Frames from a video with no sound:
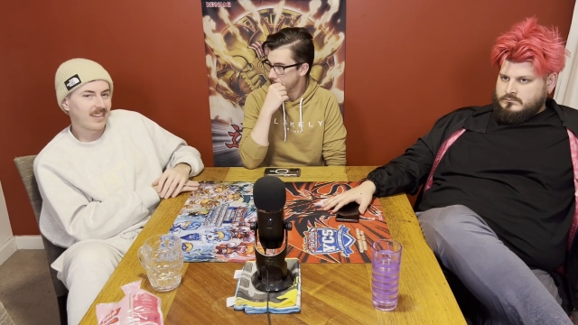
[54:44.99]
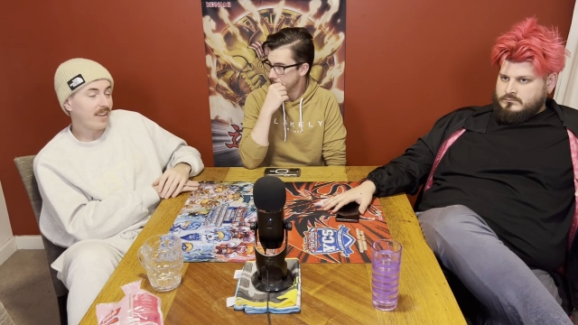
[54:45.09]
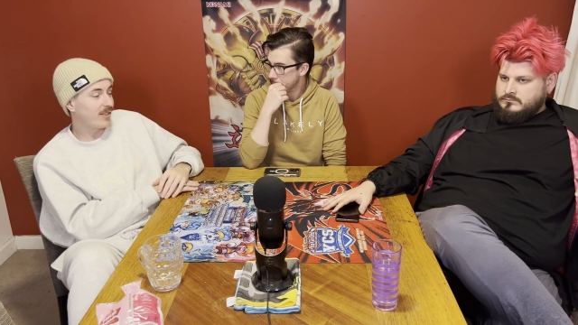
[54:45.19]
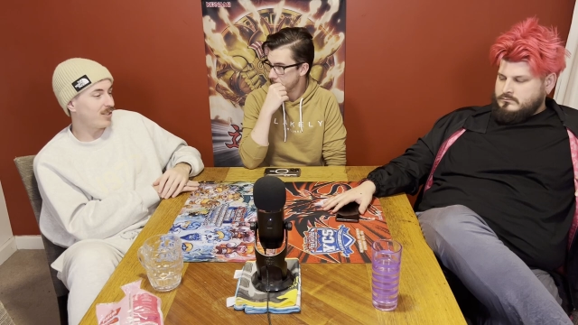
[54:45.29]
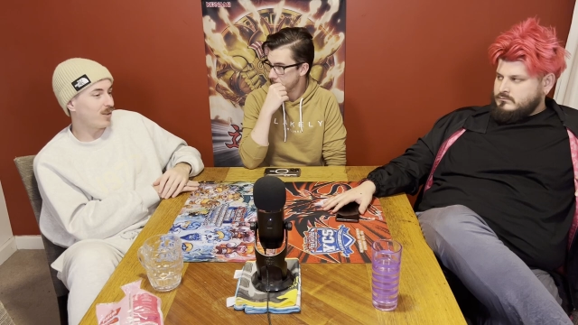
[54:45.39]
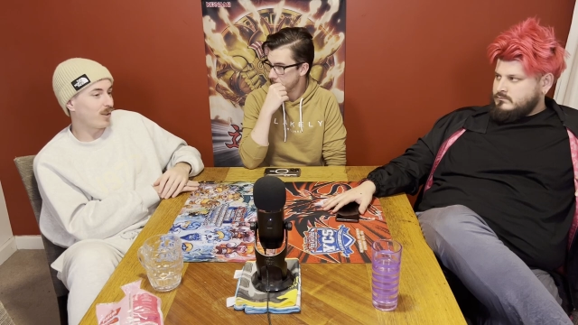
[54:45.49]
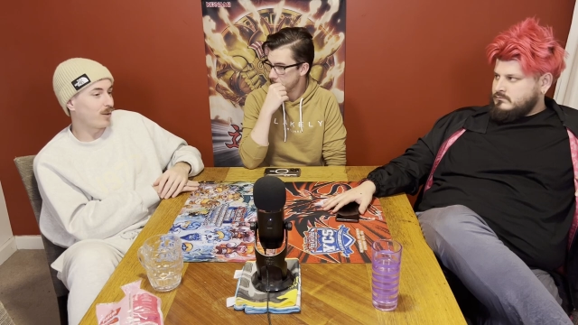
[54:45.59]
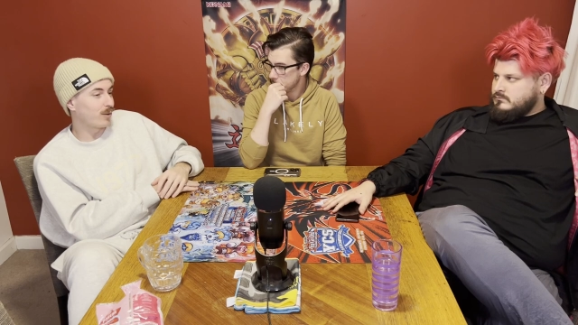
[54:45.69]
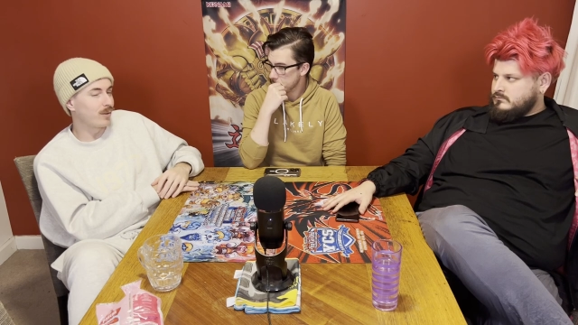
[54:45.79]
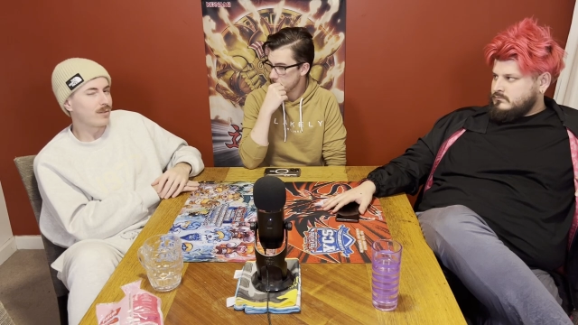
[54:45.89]
Speaker 1: If it's your
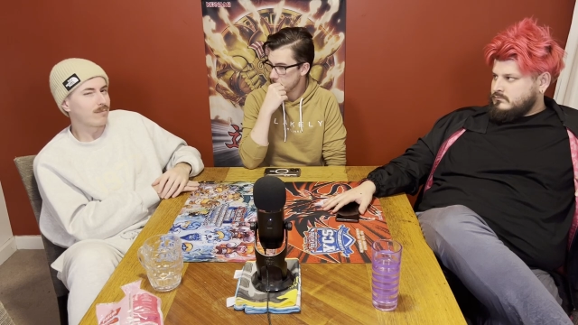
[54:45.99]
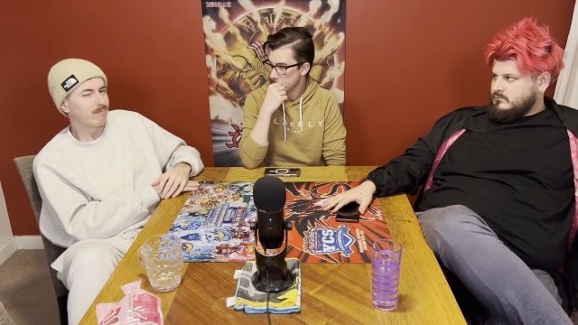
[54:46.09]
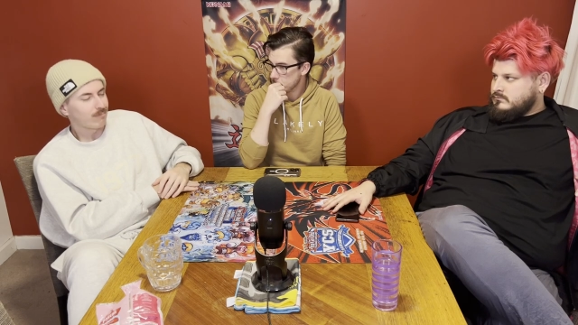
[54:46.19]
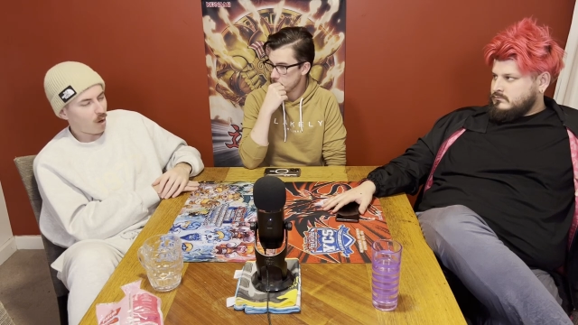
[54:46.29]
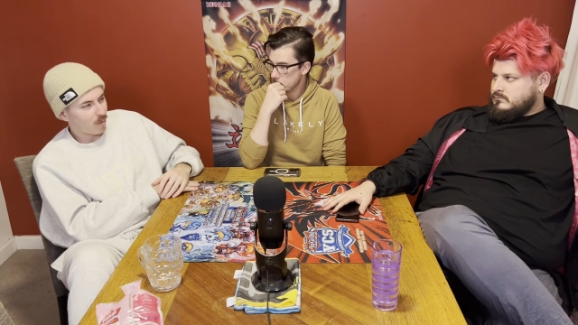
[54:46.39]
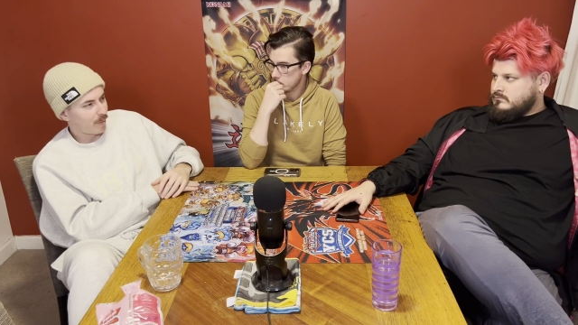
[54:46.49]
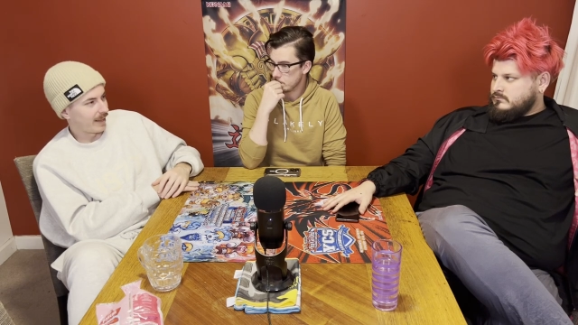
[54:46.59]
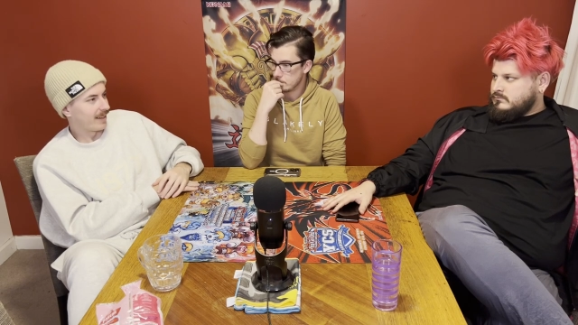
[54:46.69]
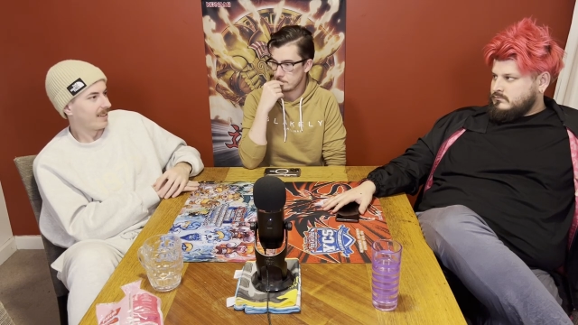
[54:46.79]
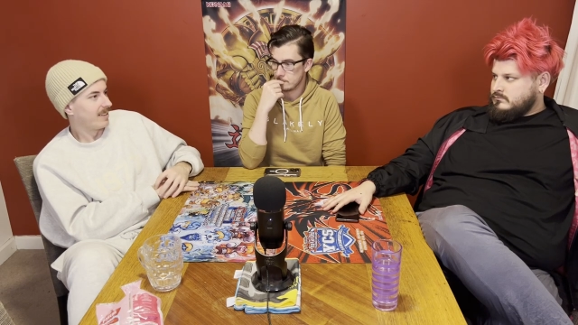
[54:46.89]
locals, probably.